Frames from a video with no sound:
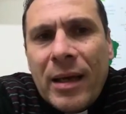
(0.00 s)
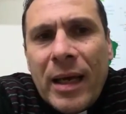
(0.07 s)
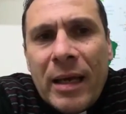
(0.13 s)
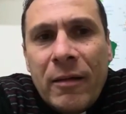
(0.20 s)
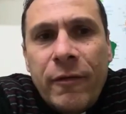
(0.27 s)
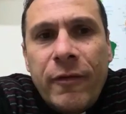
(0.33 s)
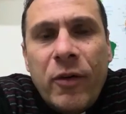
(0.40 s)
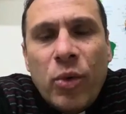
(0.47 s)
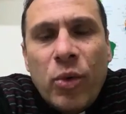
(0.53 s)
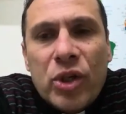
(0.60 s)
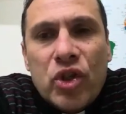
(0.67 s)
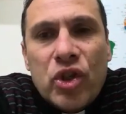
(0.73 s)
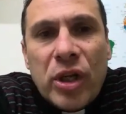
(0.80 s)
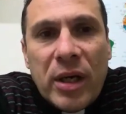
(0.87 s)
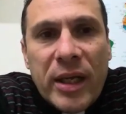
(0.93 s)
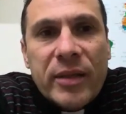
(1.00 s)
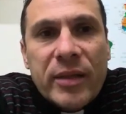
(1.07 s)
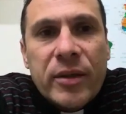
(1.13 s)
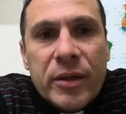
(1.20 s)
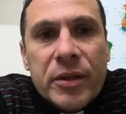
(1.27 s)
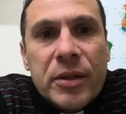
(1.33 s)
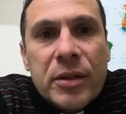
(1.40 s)
influential
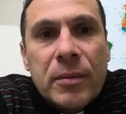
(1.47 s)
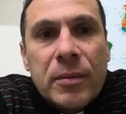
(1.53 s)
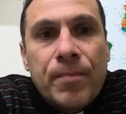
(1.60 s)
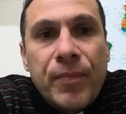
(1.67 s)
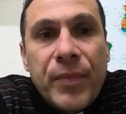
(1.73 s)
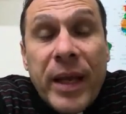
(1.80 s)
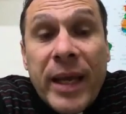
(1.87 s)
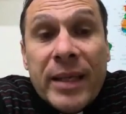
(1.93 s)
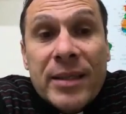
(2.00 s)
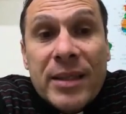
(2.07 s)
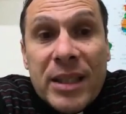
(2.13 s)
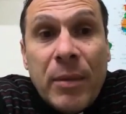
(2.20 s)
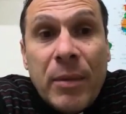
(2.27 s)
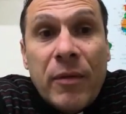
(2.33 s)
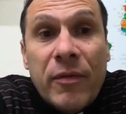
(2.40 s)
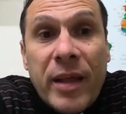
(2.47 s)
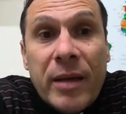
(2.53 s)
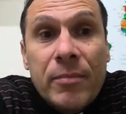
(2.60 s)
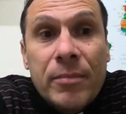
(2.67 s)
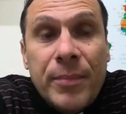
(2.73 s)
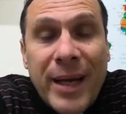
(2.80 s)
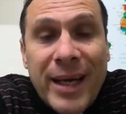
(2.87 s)
leaders, and some of
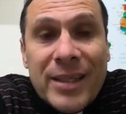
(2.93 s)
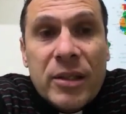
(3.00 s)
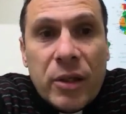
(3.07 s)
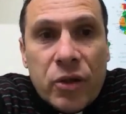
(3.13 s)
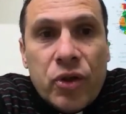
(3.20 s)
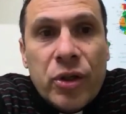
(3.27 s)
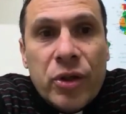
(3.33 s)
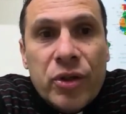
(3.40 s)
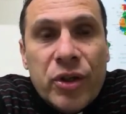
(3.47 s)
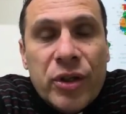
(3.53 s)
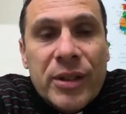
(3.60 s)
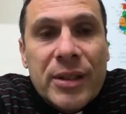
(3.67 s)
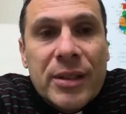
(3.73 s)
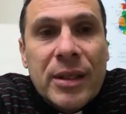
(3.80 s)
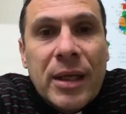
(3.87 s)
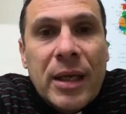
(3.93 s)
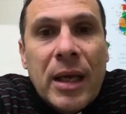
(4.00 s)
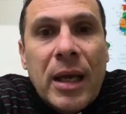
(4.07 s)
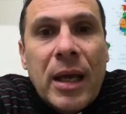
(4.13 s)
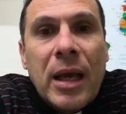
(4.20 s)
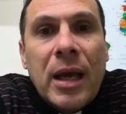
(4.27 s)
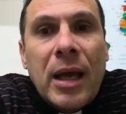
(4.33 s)
them pastor churches,
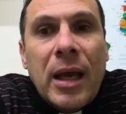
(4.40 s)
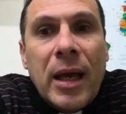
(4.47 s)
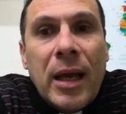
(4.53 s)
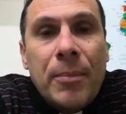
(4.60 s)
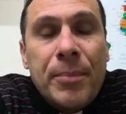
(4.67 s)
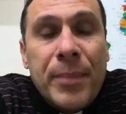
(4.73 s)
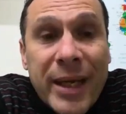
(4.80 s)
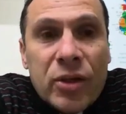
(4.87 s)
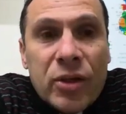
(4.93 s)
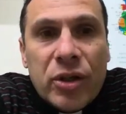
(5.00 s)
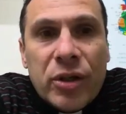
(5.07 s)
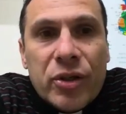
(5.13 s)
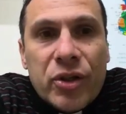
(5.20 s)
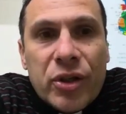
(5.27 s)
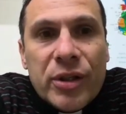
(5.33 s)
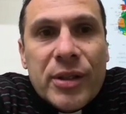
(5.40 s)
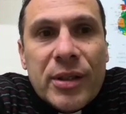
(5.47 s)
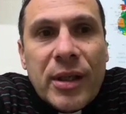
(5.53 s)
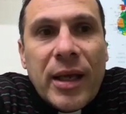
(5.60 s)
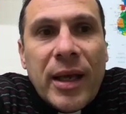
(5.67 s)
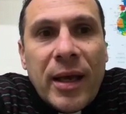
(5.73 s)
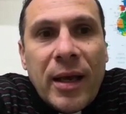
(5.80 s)
big
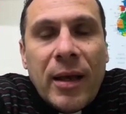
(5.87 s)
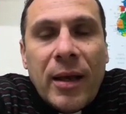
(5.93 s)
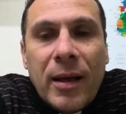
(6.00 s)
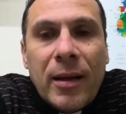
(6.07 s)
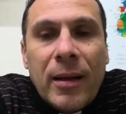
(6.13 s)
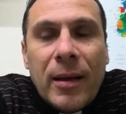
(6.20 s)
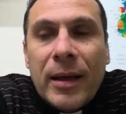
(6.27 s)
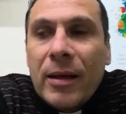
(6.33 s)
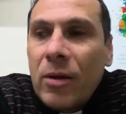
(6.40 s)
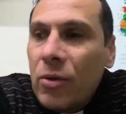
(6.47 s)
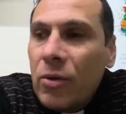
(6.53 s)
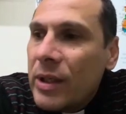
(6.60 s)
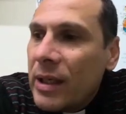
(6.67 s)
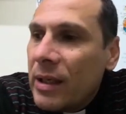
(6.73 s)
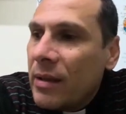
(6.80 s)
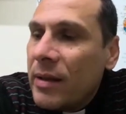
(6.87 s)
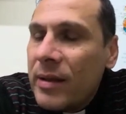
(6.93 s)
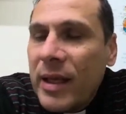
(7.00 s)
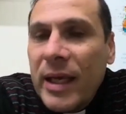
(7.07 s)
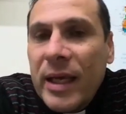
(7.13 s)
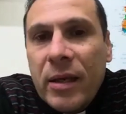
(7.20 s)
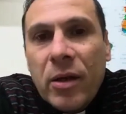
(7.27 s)
churches, including the
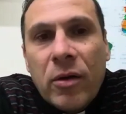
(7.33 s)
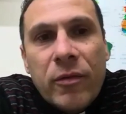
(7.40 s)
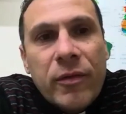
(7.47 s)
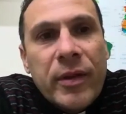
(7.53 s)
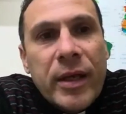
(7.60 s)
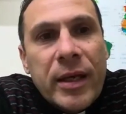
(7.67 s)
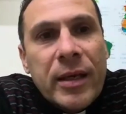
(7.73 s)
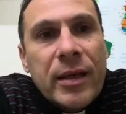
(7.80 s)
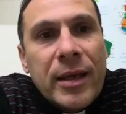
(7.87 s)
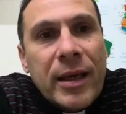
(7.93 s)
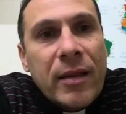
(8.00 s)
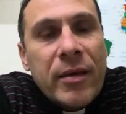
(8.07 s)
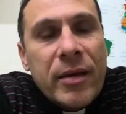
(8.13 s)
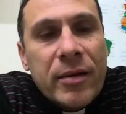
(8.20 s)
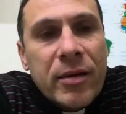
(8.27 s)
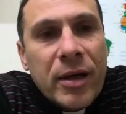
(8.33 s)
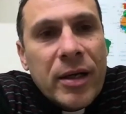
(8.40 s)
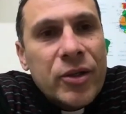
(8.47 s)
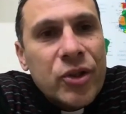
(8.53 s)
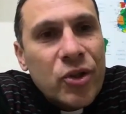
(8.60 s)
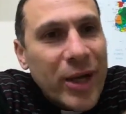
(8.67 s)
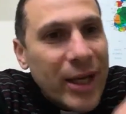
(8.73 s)
dean of the cathedral
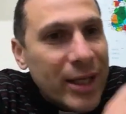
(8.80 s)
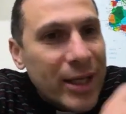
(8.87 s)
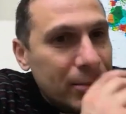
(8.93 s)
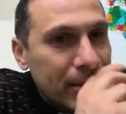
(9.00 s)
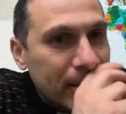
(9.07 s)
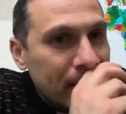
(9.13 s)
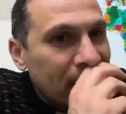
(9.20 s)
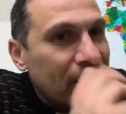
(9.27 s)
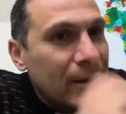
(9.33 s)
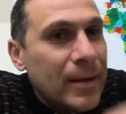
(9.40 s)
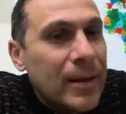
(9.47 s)
in Johannesburg.